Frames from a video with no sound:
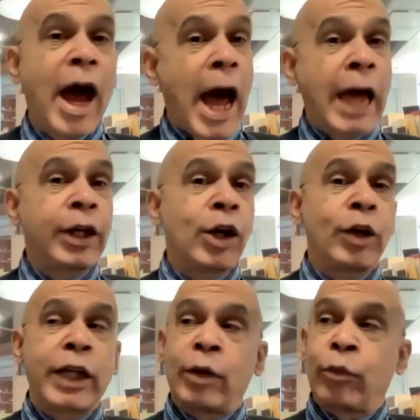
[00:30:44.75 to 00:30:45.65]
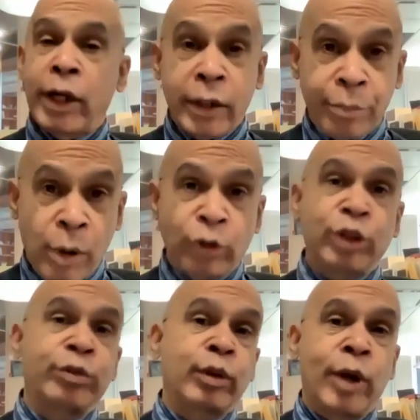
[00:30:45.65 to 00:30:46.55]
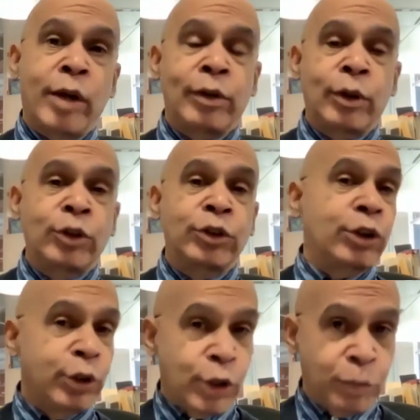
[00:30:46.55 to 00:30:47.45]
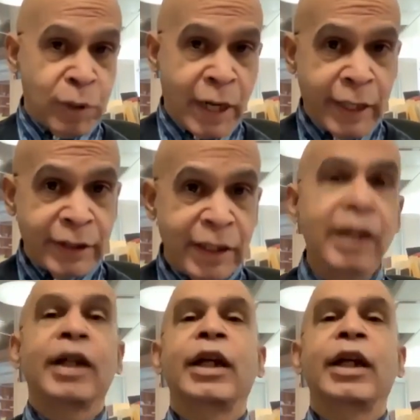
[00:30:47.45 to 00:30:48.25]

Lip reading: I know that when the Bolshevik Revolution took place,